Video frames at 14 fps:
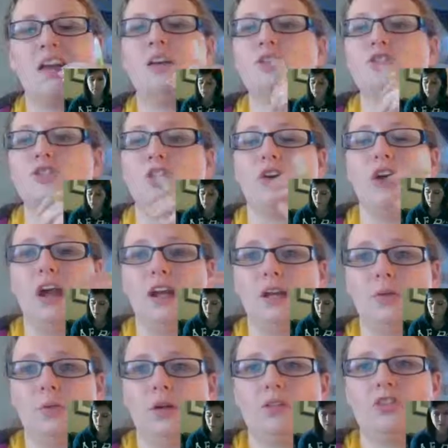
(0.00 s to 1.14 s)
so your
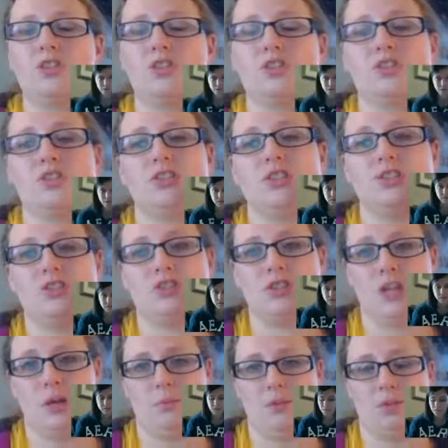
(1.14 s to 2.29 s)
81 students is
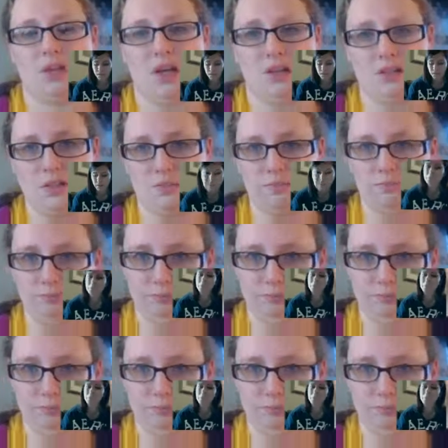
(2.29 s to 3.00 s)
your sample size.